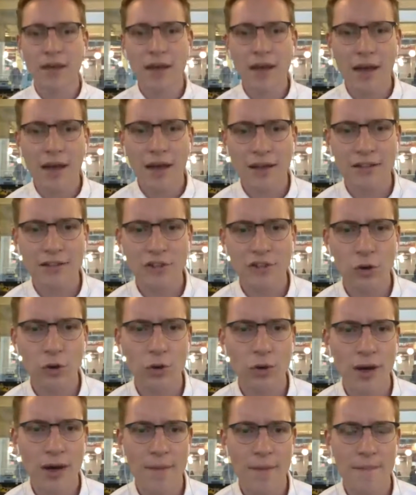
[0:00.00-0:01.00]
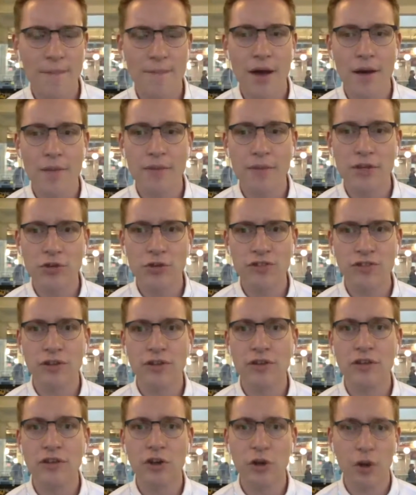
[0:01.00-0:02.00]
And so I'm
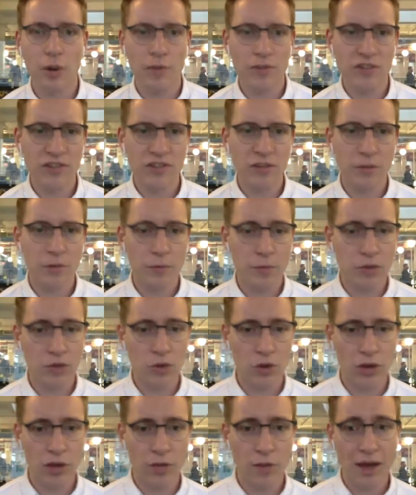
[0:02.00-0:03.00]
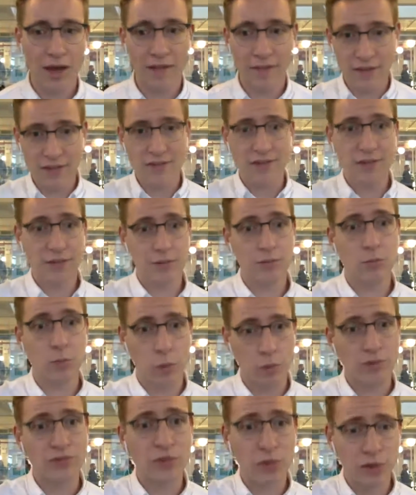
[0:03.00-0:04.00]
interested, obviously we've been talking about, this is what
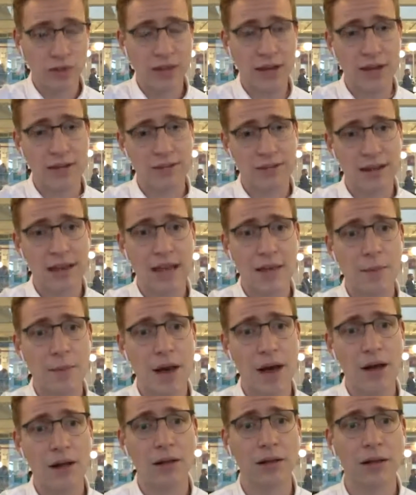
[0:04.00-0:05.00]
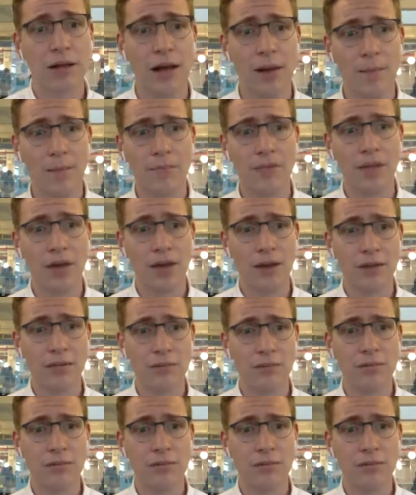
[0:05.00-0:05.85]
we've looked at is an email that,